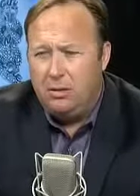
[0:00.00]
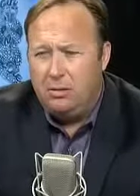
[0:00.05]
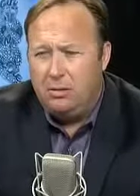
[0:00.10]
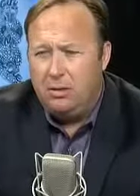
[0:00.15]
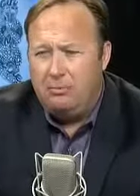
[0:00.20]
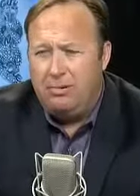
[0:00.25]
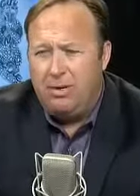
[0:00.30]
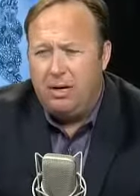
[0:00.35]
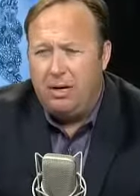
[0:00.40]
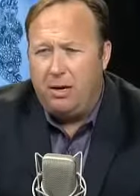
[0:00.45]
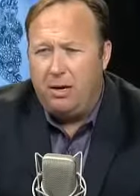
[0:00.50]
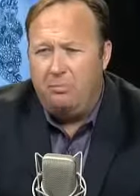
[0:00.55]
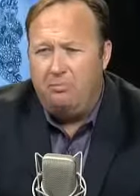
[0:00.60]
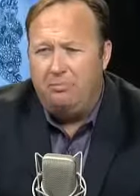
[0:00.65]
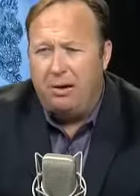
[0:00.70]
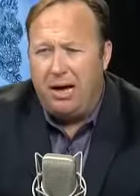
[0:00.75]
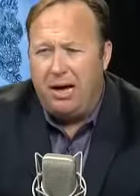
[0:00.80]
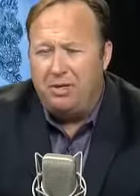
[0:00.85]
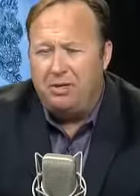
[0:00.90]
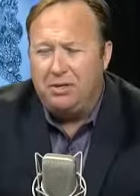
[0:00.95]
So be a
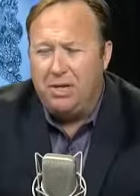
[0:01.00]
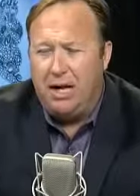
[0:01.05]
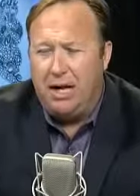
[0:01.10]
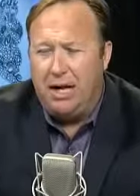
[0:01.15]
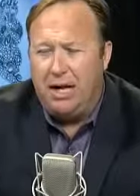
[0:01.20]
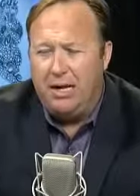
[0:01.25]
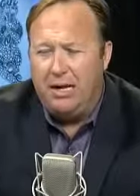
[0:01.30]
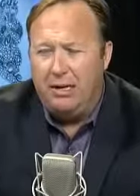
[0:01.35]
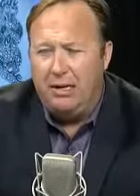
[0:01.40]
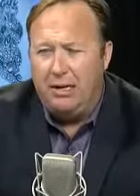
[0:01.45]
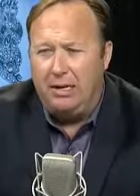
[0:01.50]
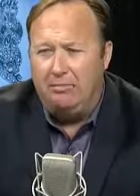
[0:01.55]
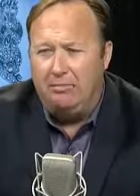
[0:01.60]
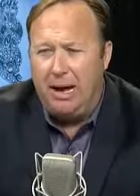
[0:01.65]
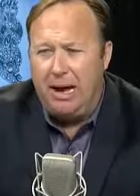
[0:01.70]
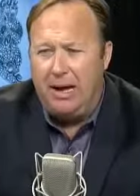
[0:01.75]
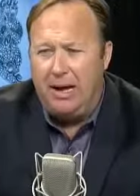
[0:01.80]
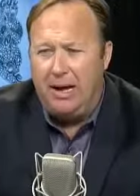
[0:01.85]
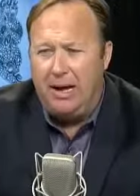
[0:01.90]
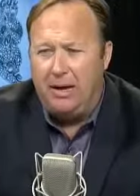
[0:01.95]
good paizan and
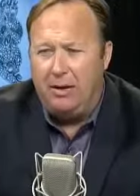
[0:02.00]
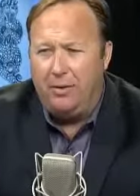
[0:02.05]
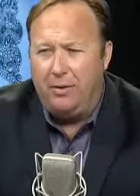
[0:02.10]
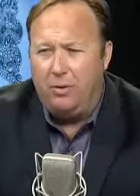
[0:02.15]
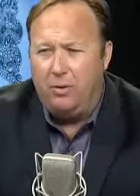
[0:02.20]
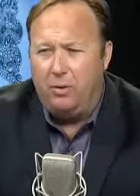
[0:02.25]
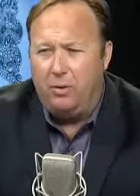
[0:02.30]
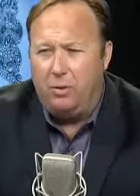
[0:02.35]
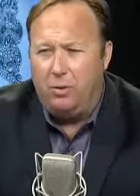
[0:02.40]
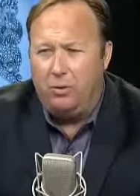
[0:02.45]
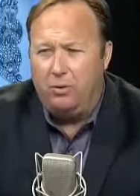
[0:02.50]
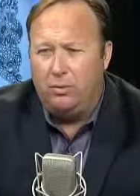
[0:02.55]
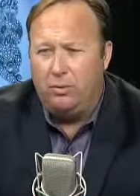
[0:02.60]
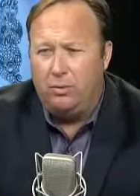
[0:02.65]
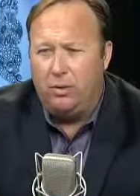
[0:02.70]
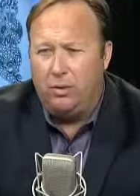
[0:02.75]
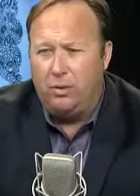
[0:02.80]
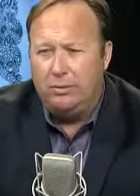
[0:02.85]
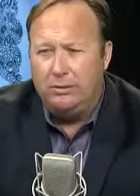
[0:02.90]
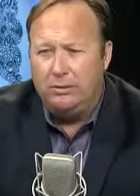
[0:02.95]
bow down to the New World
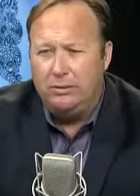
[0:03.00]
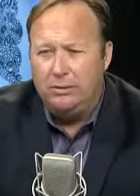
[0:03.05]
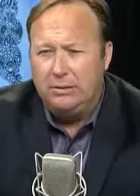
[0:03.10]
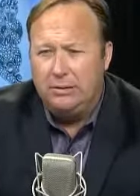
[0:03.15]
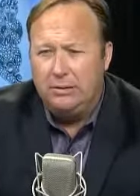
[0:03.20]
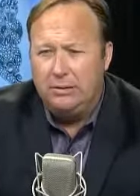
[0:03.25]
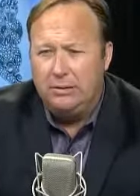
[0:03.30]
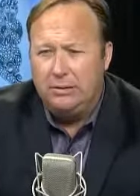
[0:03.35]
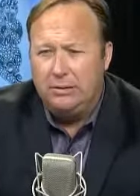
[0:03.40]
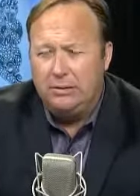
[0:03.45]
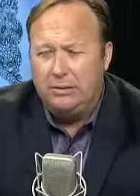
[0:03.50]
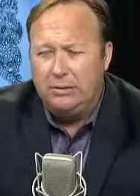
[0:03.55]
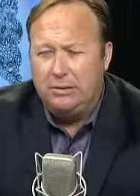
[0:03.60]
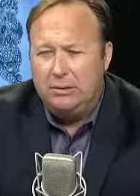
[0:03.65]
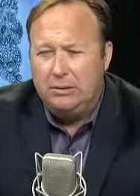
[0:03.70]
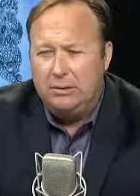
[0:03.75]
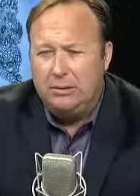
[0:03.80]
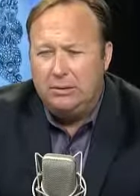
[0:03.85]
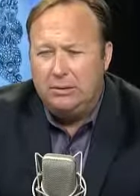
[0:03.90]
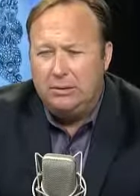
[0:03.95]
Order, and
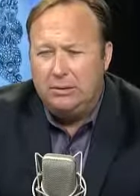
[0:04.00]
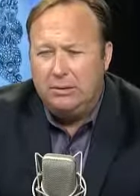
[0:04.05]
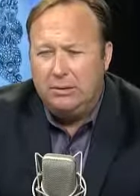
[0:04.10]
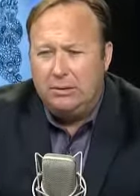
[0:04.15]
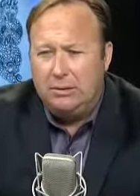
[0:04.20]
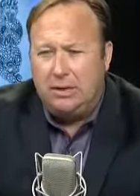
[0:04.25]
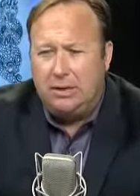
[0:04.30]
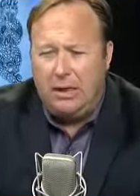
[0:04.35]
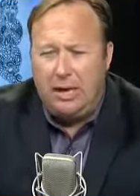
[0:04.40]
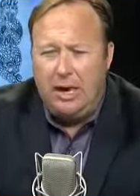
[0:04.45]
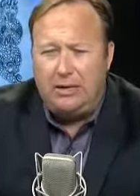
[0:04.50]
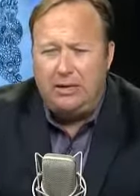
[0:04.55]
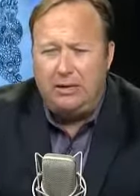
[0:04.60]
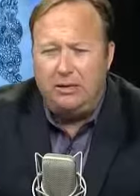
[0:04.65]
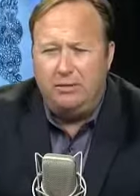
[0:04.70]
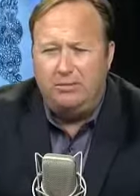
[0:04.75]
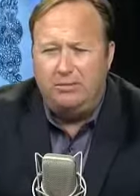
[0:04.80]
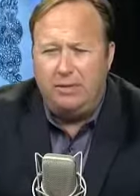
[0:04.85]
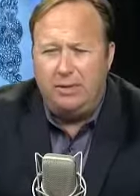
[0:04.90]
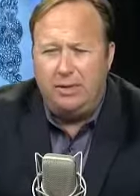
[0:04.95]

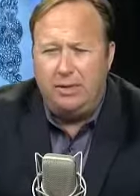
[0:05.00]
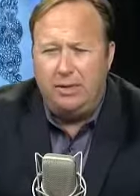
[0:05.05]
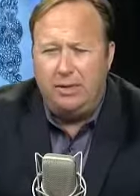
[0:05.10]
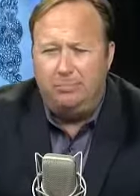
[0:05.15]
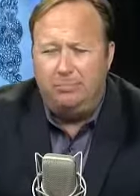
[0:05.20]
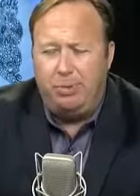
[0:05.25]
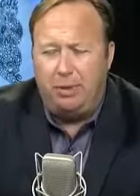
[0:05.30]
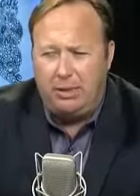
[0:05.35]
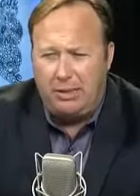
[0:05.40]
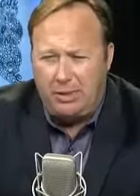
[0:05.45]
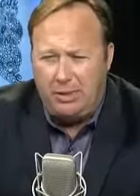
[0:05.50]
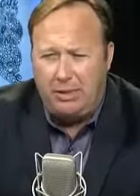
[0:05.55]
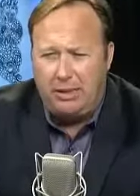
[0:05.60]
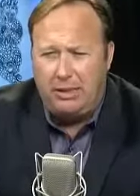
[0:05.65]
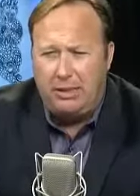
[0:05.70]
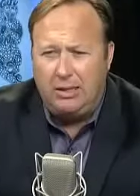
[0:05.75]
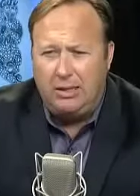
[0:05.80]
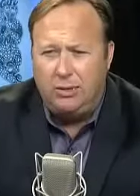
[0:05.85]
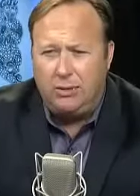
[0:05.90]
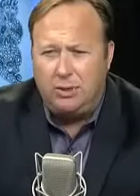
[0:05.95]
collectively,
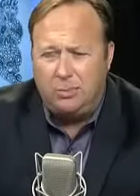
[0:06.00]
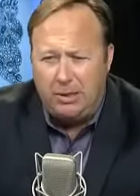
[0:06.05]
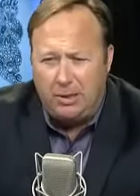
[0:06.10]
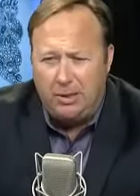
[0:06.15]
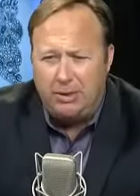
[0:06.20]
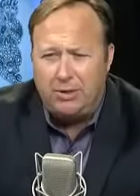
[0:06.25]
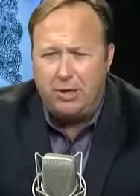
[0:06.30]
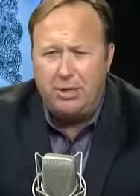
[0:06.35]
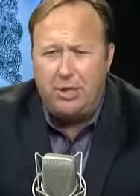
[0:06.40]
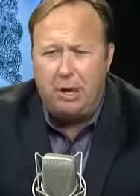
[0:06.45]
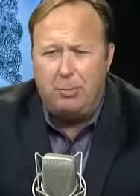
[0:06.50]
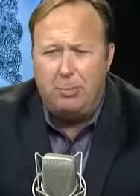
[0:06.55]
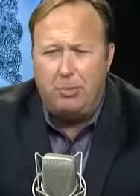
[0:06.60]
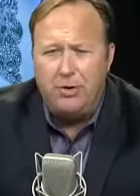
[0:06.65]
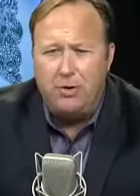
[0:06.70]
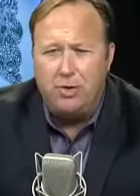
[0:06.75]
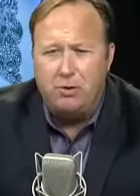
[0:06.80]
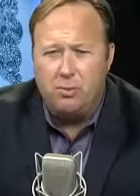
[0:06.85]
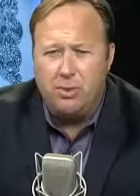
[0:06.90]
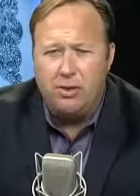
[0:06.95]
politically, spiritually,
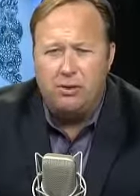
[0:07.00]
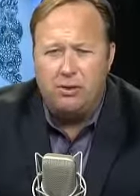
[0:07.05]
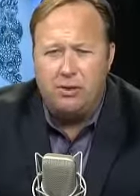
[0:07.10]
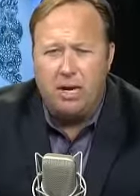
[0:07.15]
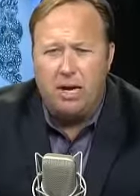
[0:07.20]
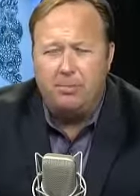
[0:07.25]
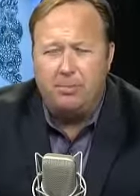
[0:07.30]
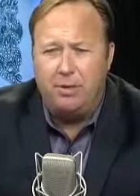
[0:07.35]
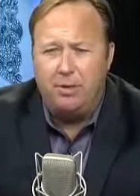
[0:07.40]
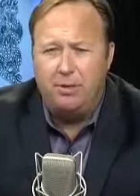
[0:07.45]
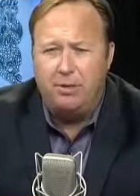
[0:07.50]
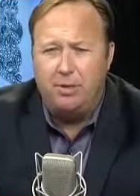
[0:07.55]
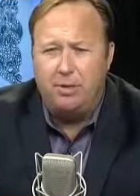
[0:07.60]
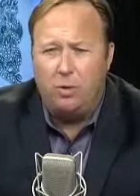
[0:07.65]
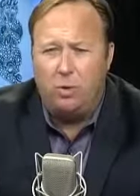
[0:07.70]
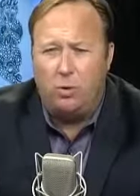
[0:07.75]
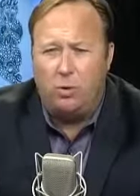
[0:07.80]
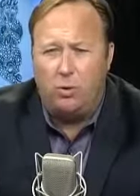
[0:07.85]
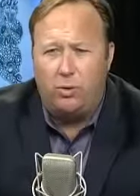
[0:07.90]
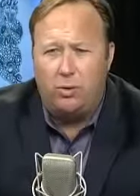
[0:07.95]
open your wrist up, because the
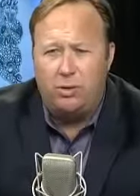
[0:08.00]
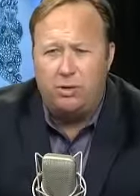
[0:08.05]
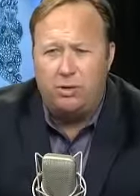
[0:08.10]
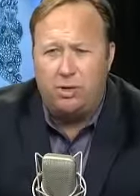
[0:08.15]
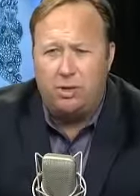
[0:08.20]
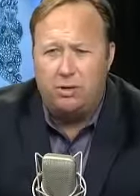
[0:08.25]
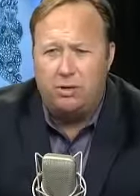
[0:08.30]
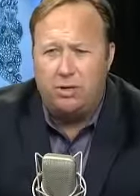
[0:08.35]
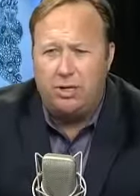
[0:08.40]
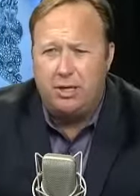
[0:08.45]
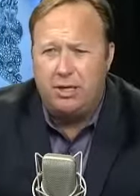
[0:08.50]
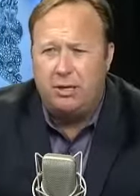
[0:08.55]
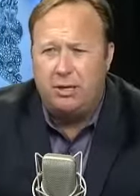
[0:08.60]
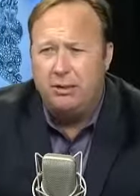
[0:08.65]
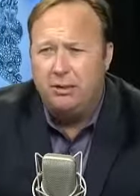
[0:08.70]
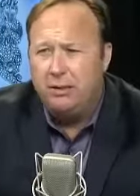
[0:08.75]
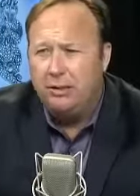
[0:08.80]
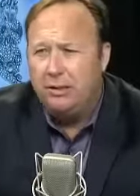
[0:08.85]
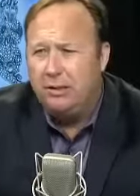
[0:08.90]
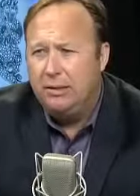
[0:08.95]
New World Order is thirsty
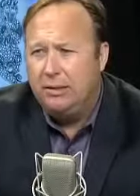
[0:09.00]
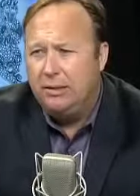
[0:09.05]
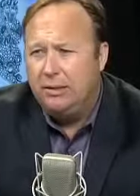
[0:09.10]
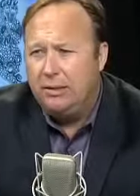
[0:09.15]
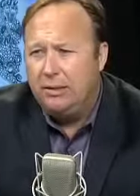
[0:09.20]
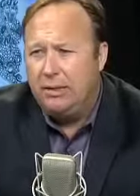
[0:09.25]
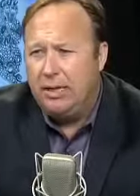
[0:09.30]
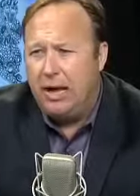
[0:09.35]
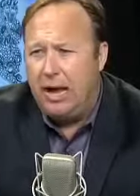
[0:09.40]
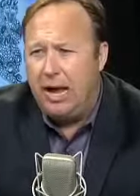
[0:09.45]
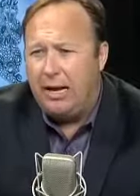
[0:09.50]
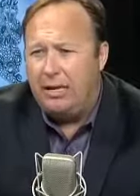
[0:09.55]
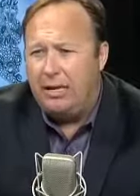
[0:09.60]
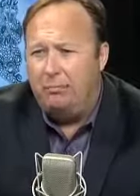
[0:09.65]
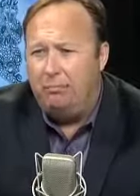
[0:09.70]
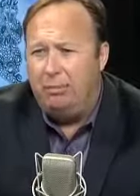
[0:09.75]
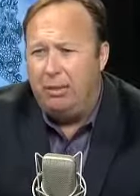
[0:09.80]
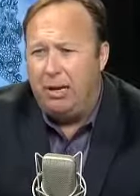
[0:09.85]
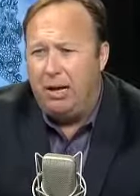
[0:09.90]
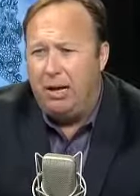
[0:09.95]
and they like
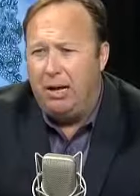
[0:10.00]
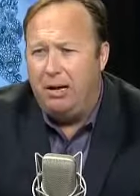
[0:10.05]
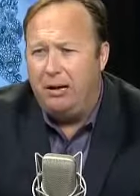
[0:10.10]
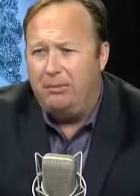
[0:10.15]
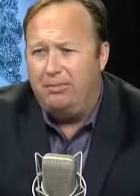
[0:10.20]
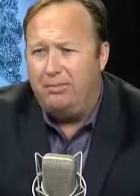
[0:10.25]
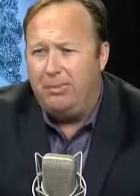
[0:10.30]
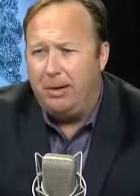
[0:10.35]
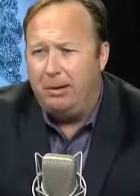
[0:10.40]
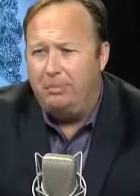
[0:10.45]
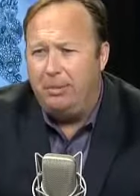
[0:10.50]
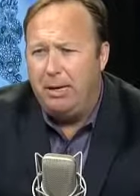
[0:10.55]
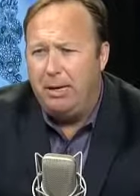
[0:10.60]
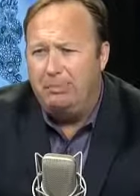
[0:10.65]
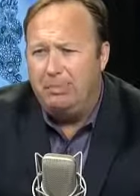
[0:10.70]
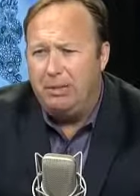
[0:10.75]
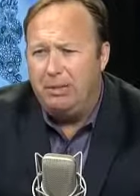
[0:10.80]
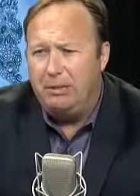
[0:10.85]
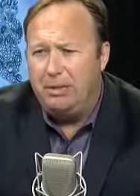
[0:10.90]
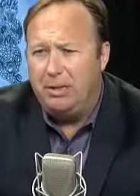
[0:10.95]
the blood of free
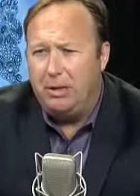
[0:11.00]
people.